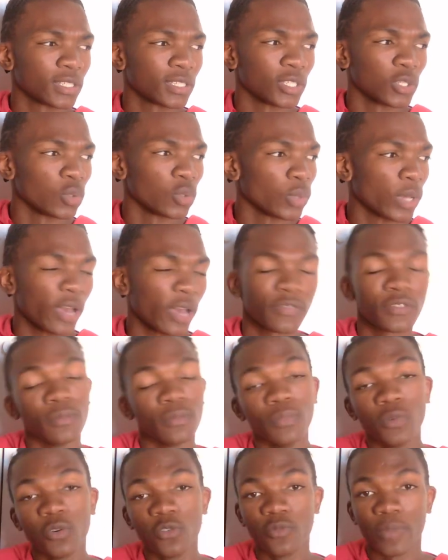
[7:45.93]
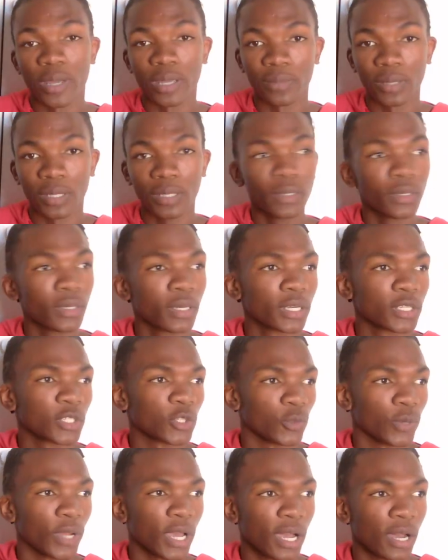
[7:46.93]
you have to move maybe.
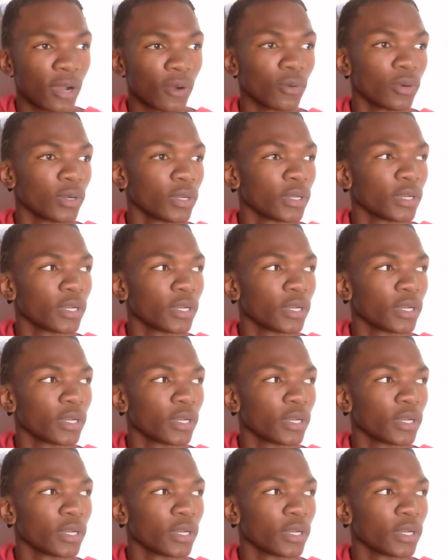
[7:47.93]
So now